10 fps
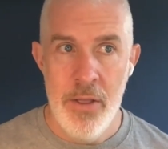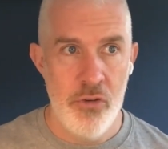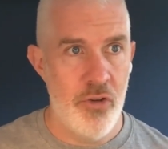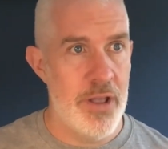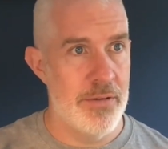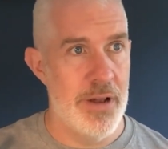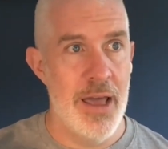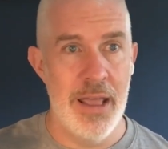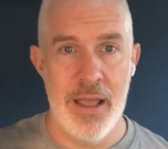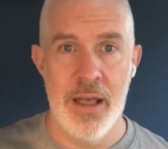she is
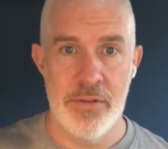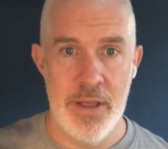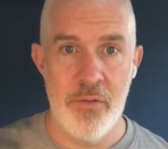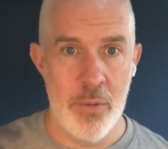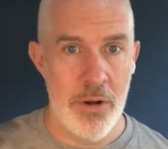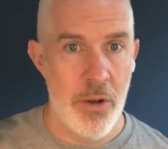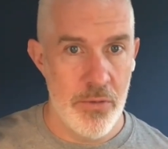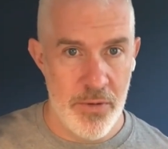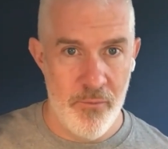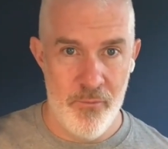like, as everyone
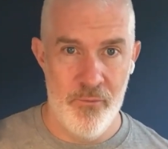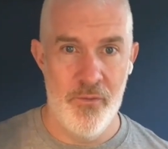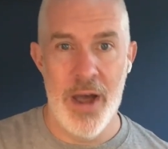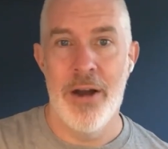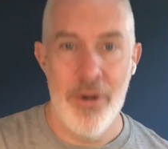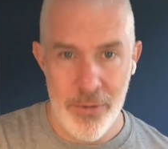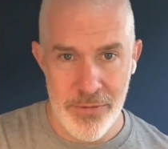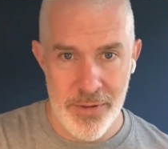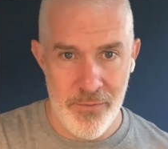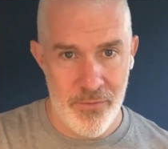knows, a fire
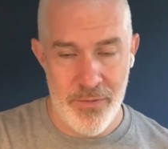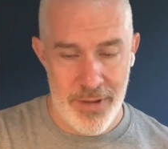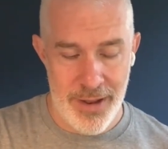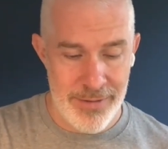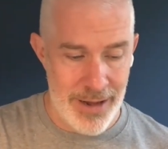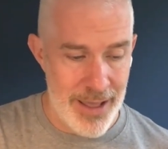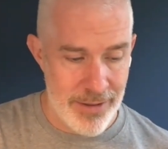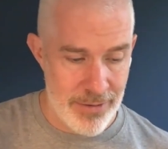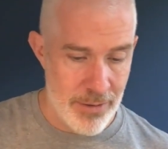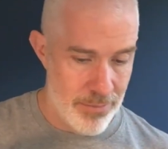hose of
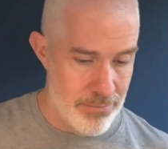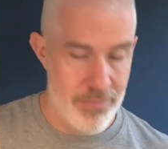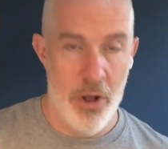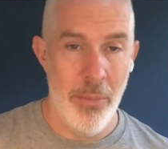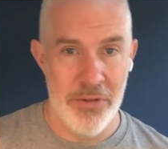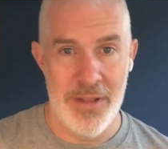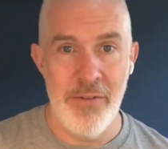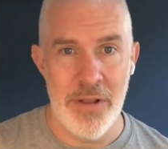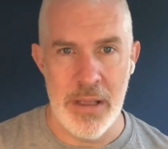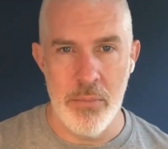intellect on almost
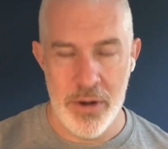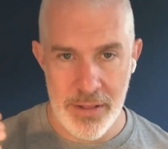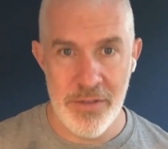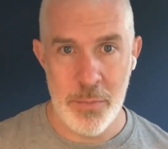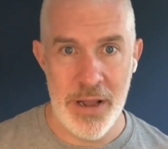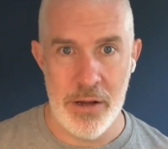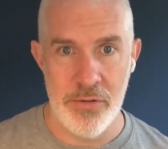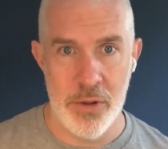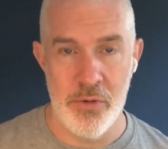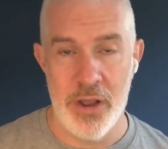everything, but on this particular
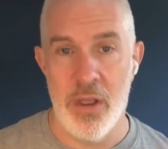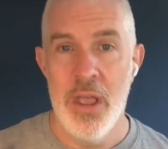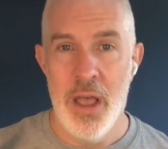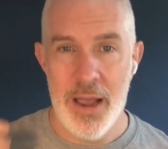subject,